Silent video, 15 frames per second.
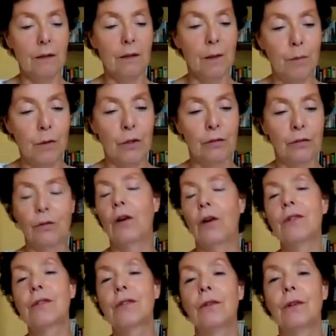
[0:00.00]
a laboratory
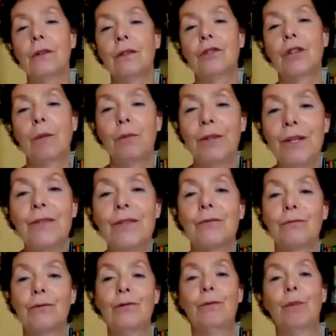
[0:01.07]
also a japanese
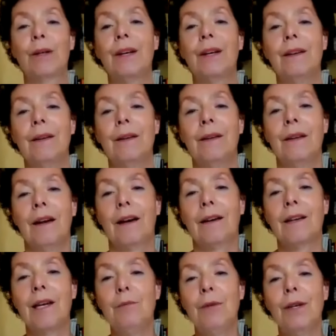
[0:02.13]
group
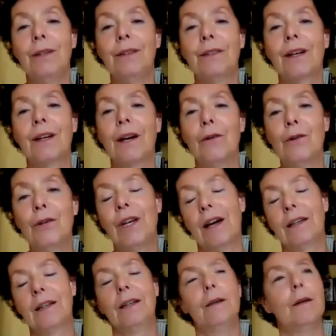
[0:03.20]
akemi and takao
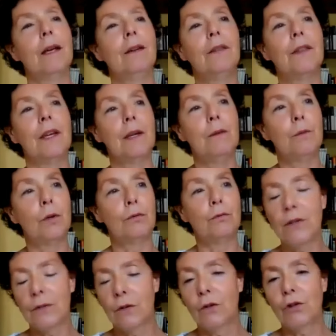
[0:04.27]
yagi and they were
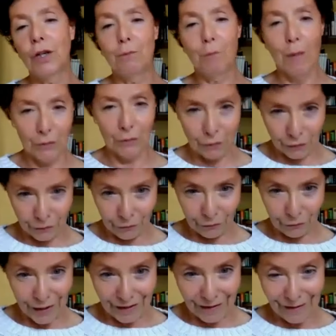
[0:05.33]
researching
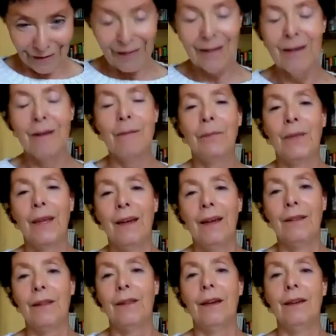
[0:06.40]
mitochondria
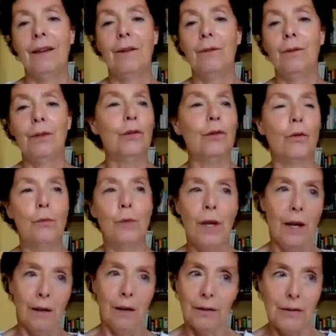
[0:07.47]
and you know we
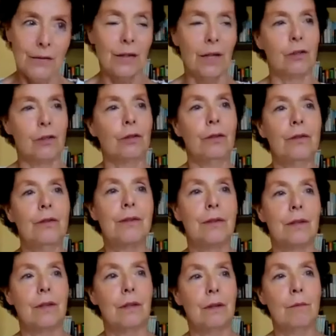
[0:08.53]
had
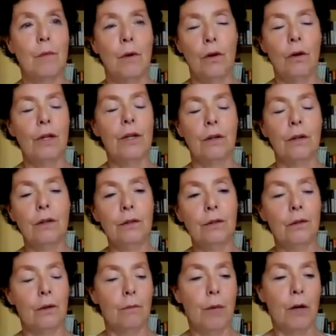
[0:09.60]
discussions um, early
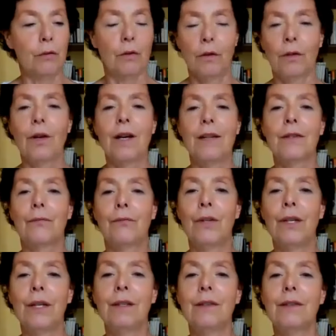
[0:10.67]
on about all kinds of
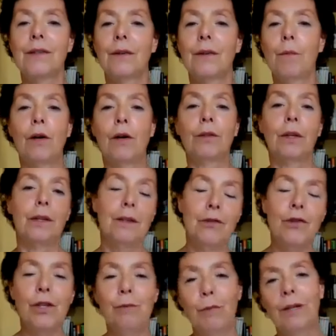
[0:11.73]
things about
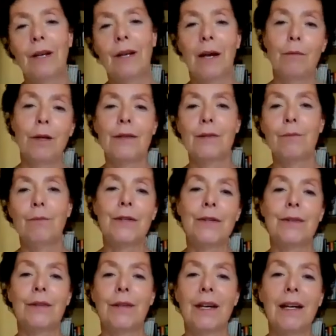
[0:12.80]
energy metabolism
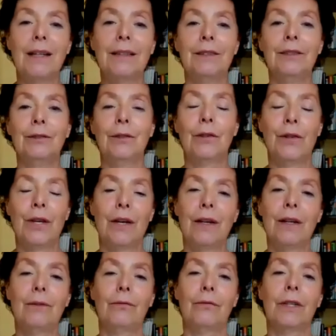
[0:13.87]
this and that you know the
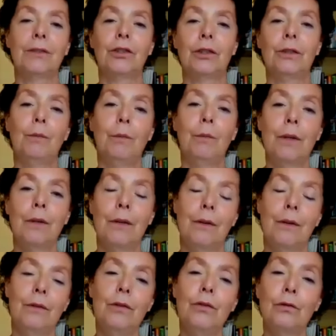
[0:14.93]
heart function uh,
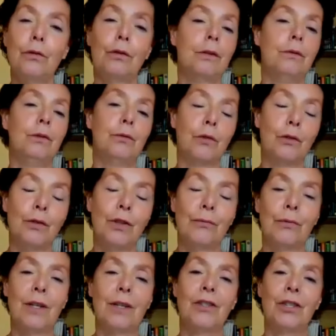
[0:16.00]
neuronal
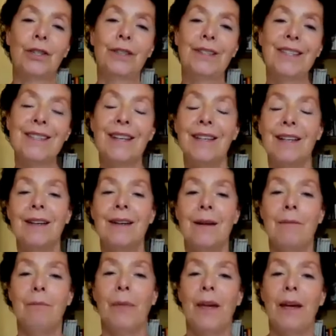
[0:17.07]
functions
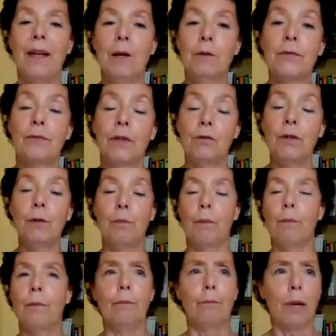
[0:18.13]
and i was very
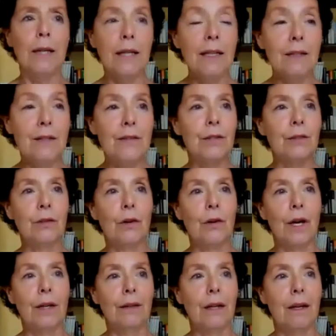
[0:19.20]
pleased you know
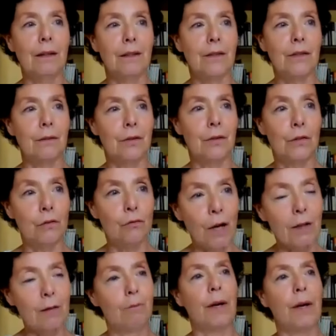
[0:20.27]
and and
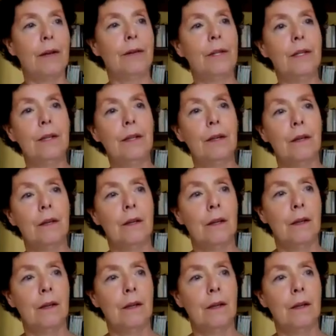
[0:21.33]
struck by the